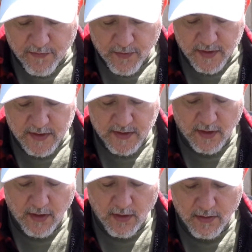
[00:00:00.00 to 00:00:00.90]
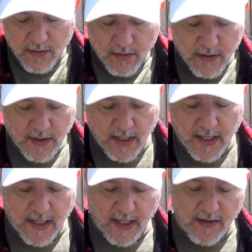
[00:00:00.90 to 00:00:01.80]
inches long.
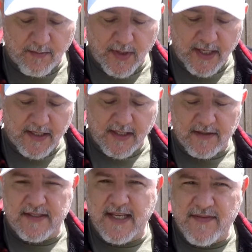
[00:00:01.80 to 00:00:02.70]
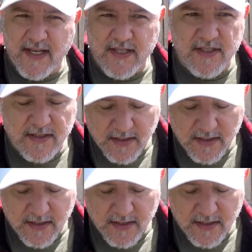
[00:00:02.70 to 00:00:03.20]
The blade length is 7 inches,